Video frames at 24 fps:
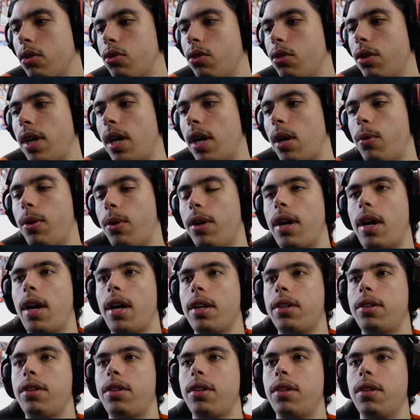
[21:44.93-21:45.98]
So now we're
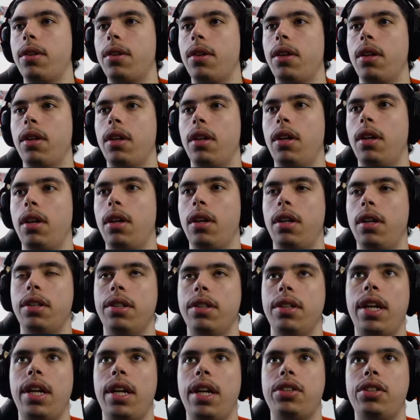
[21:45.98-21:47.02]
at
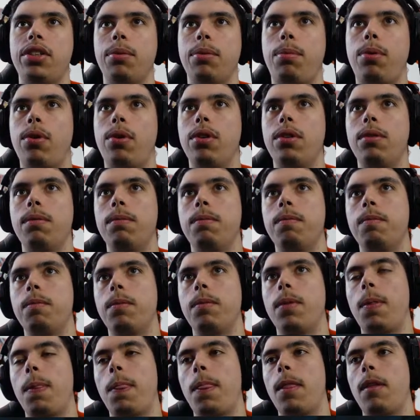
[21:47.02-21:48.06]
daily support.
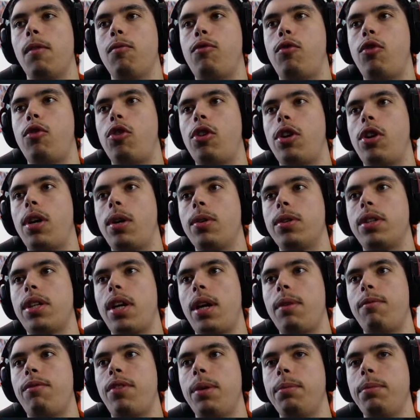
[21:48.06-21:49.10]
4-hour
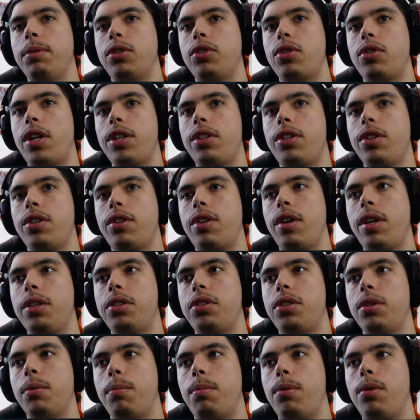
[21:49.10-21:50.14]
time frame is trying to
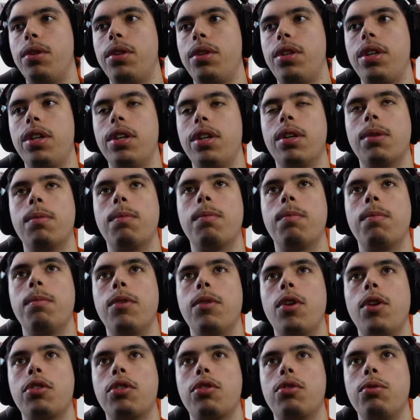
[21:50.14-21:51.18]
create support here,
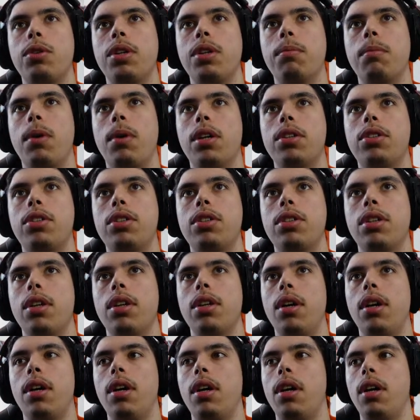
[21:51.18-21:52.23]
not doing much.
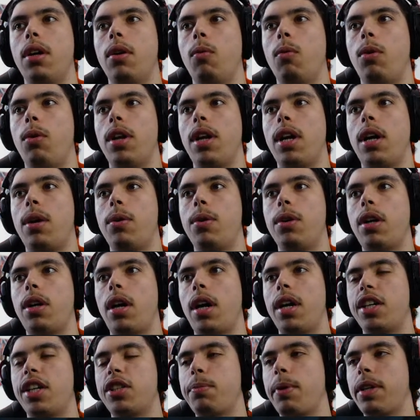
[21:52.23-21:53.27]
1 hour,
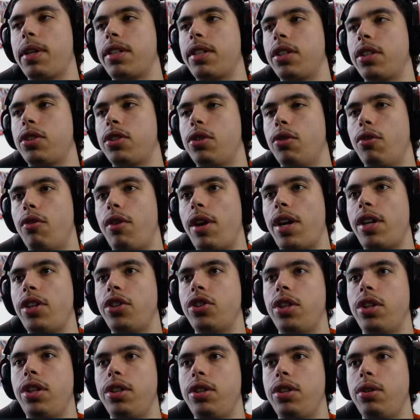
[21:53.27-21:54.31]
I expect us to
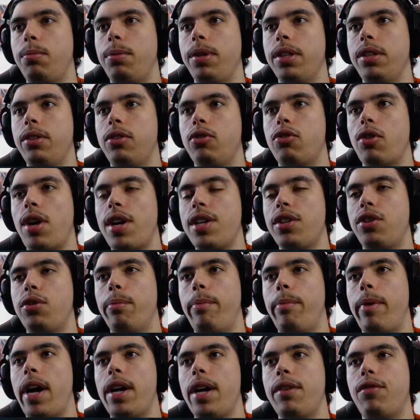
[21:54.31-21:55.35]
range a little bit. Trying
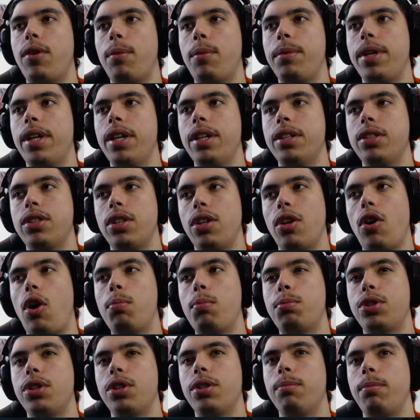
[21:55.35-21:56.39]
to buy from here is an
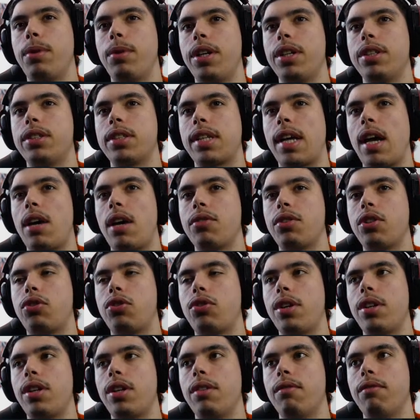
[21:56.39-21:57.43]
option, but it's counter
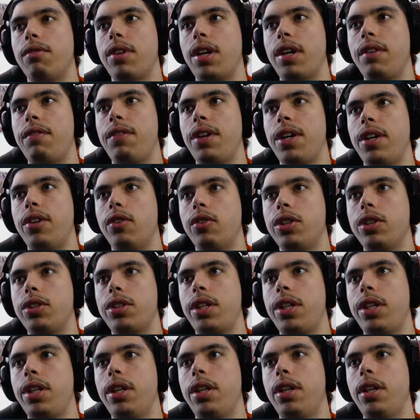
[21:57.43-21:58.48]
trend and very, very
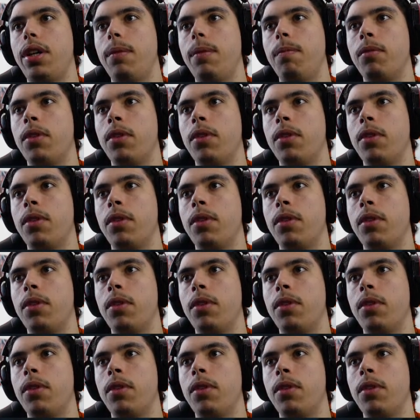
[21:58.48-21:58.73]
risky.